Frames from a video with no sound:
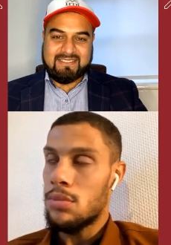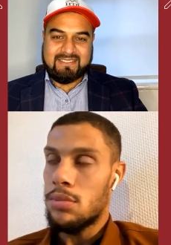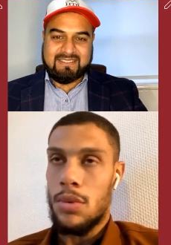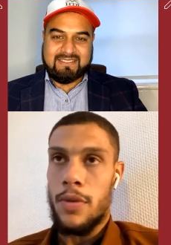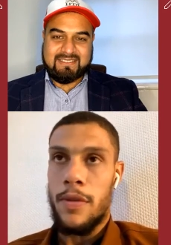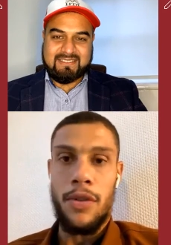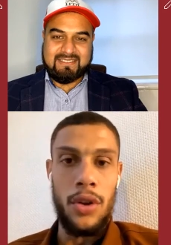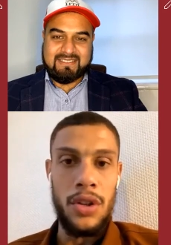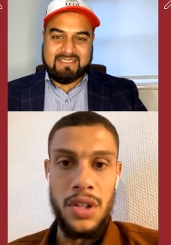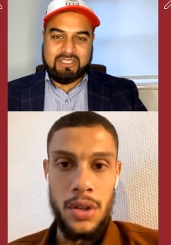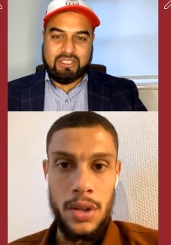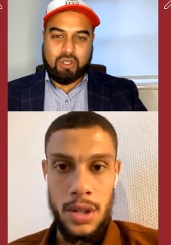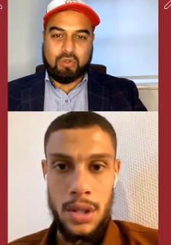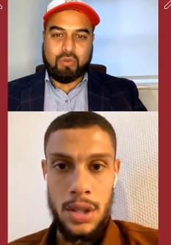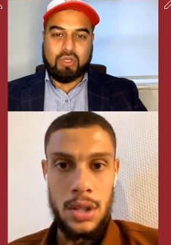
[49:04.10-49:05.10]
Speaker 1: for the others.
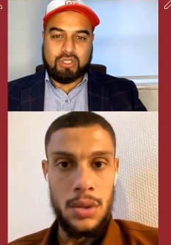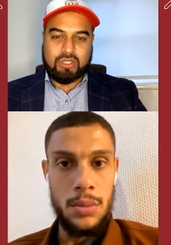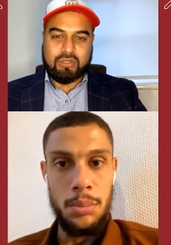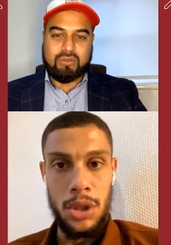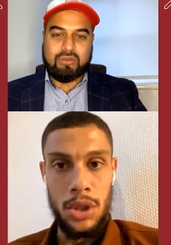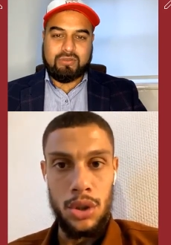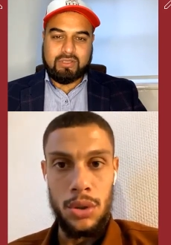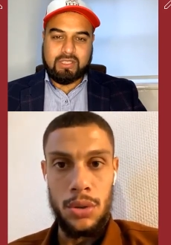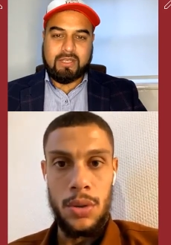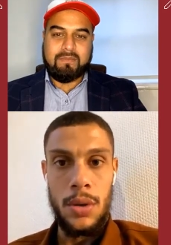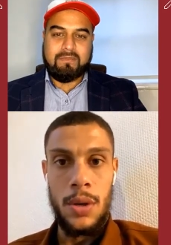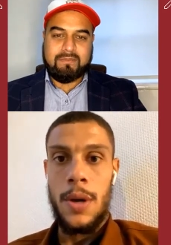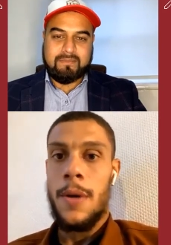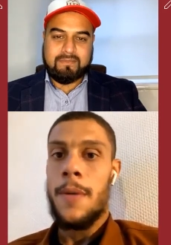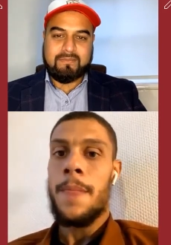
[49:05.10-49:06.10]
Don't want to. Tr- yeah.
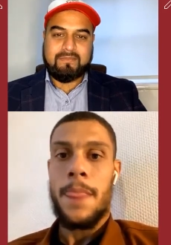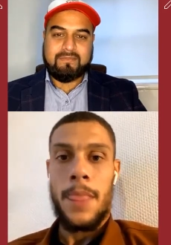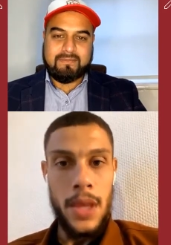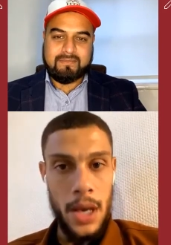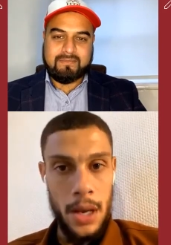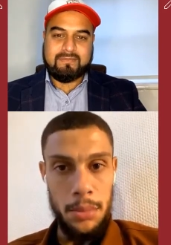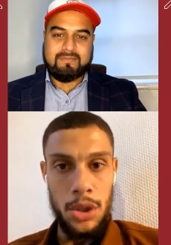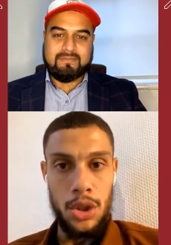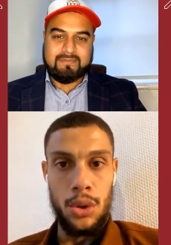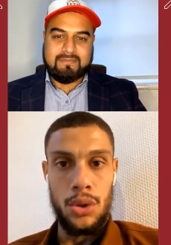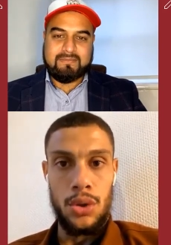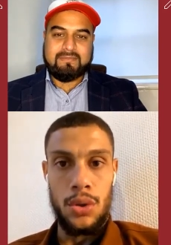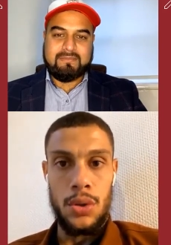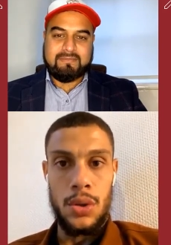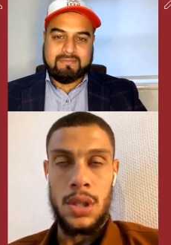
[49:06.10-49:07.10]
Yeah, be true to
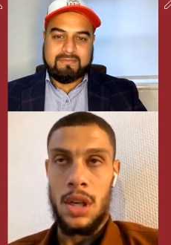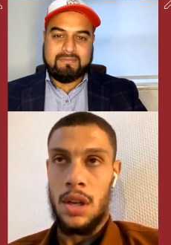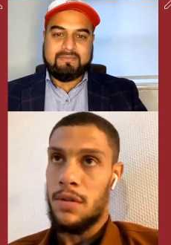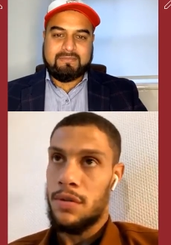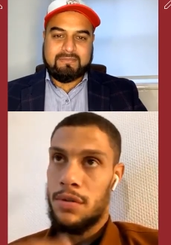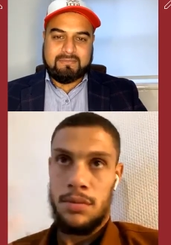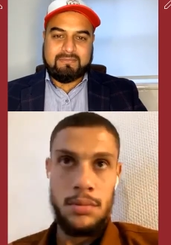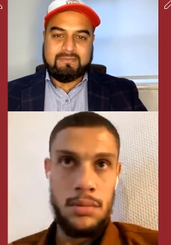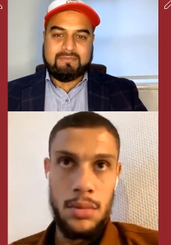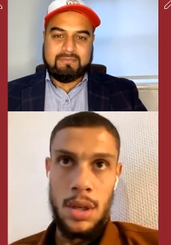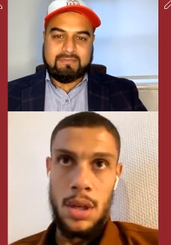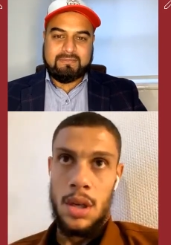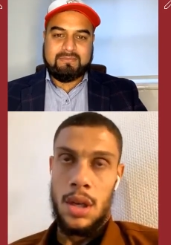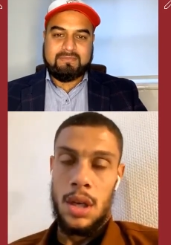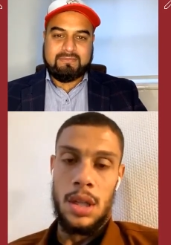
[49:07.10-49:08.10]
yourself.
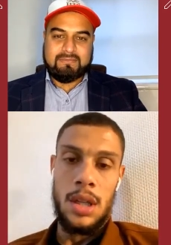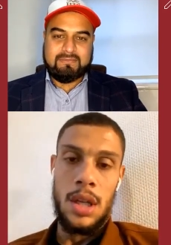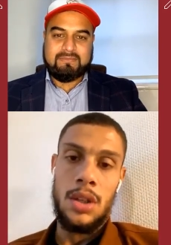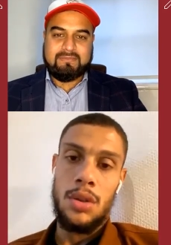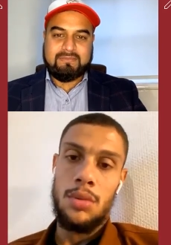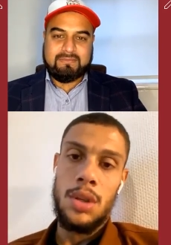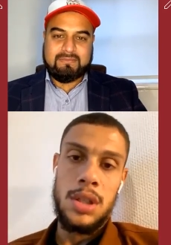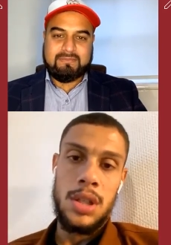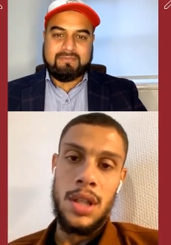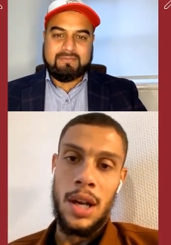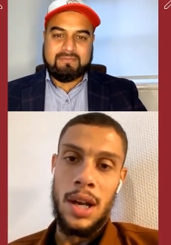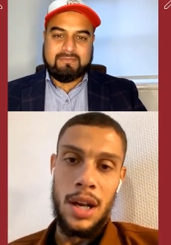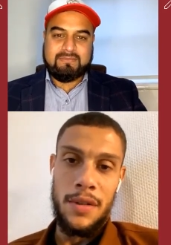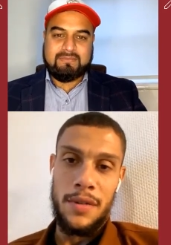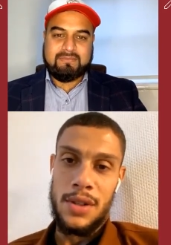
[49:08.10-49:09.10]
And then you will see that
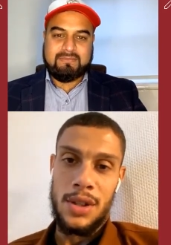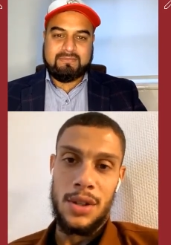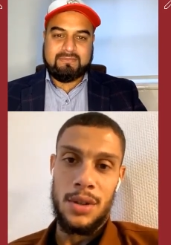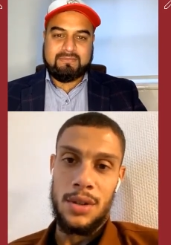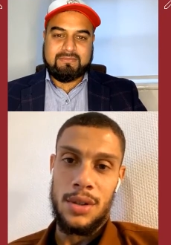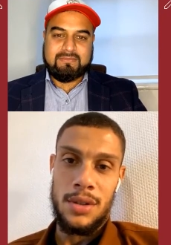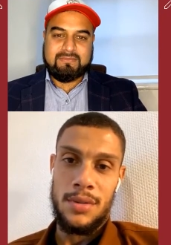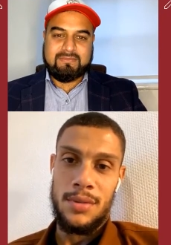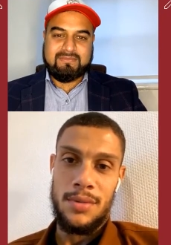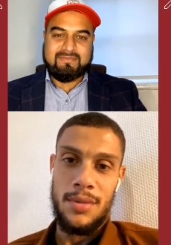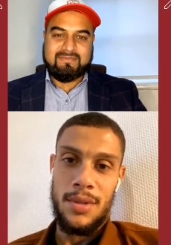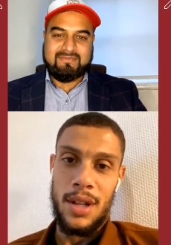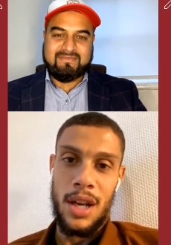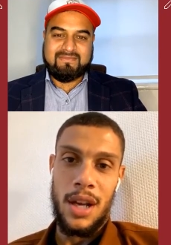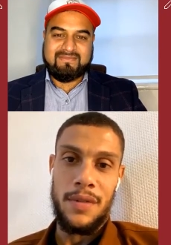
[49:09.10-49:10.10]
life is good.
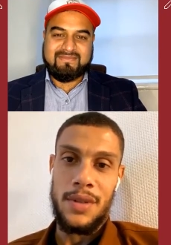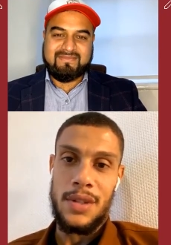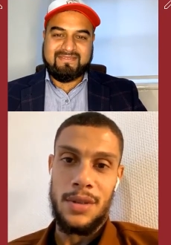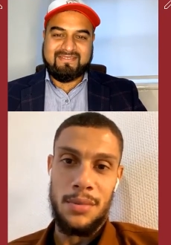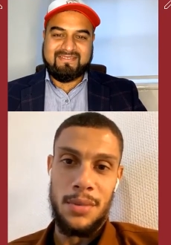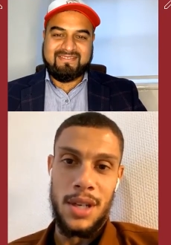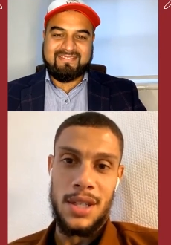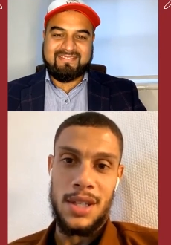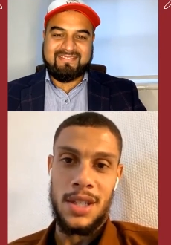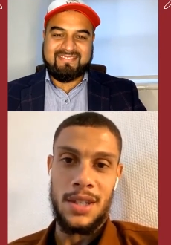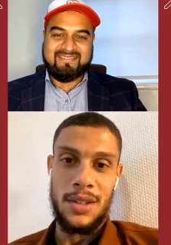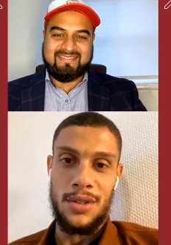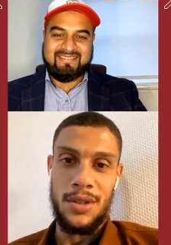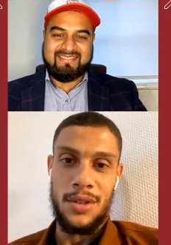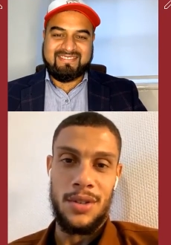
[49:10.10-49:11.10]
Life is amazing, you
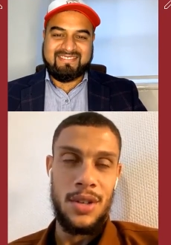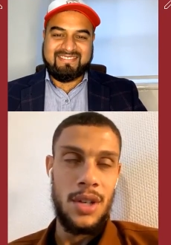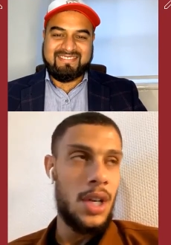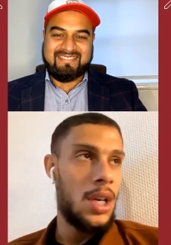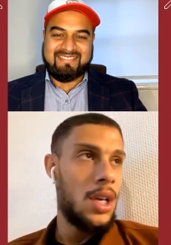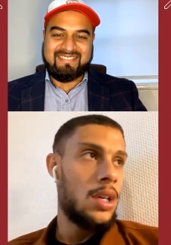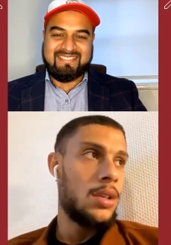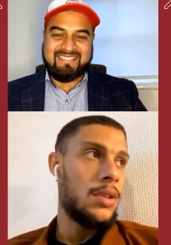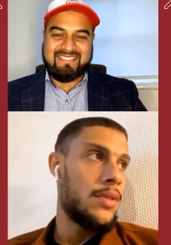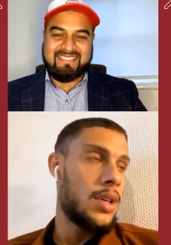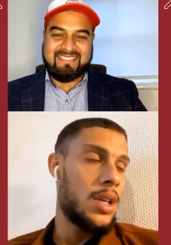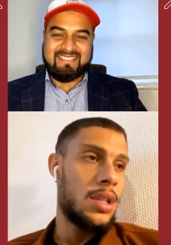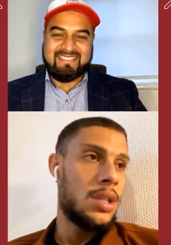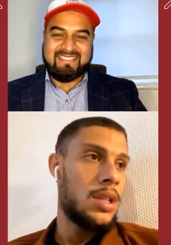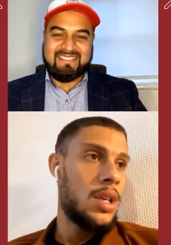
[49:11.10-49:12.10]
know. You've got
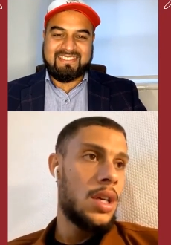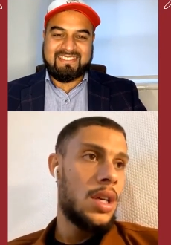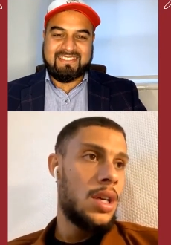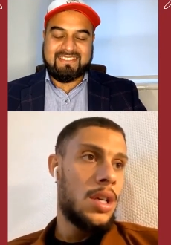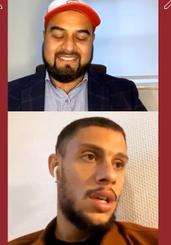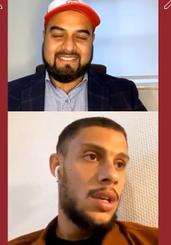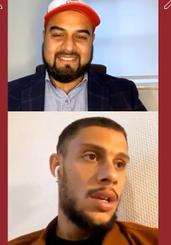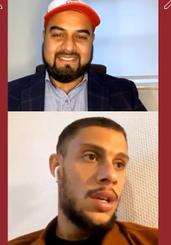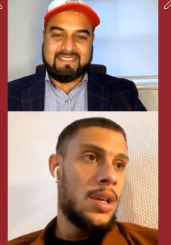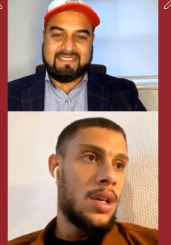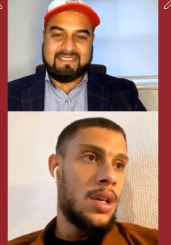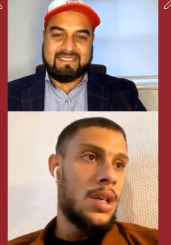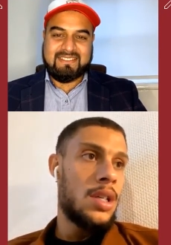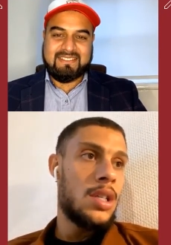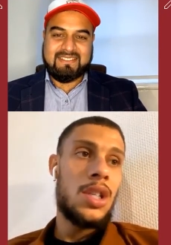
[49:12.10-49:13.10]

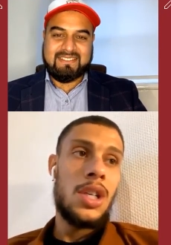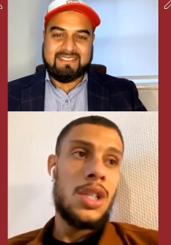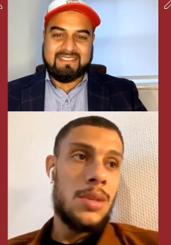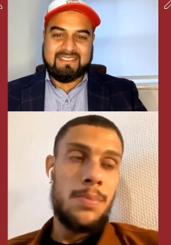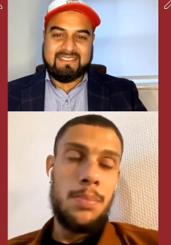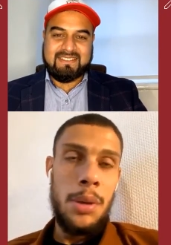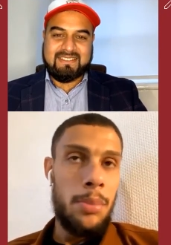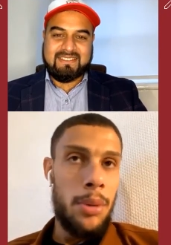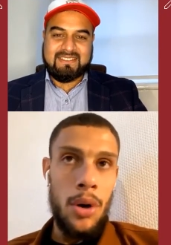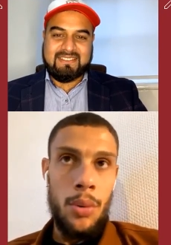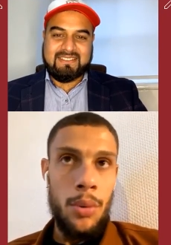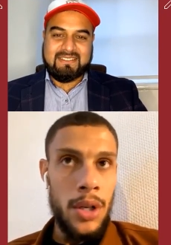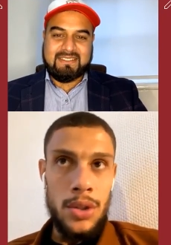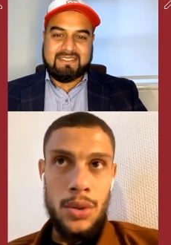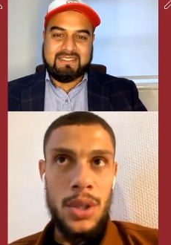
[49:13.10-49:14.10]
it's just people around
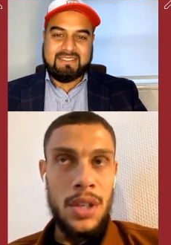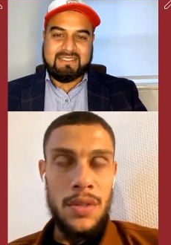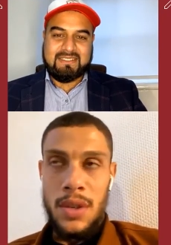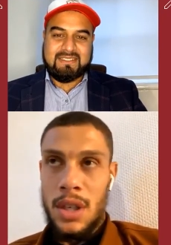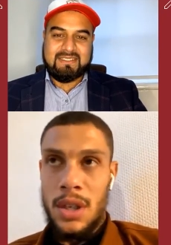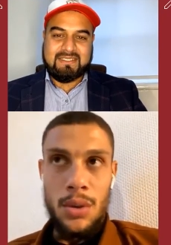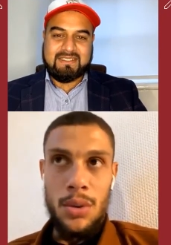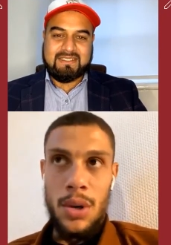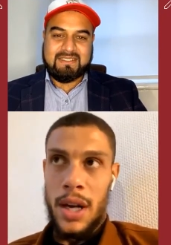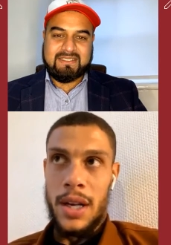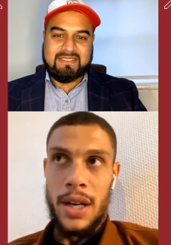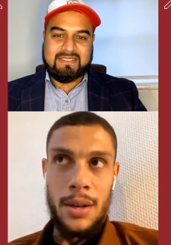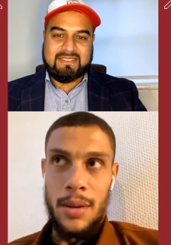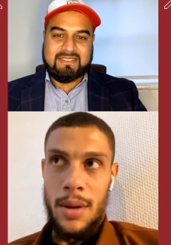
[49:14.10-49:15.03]
you giving you like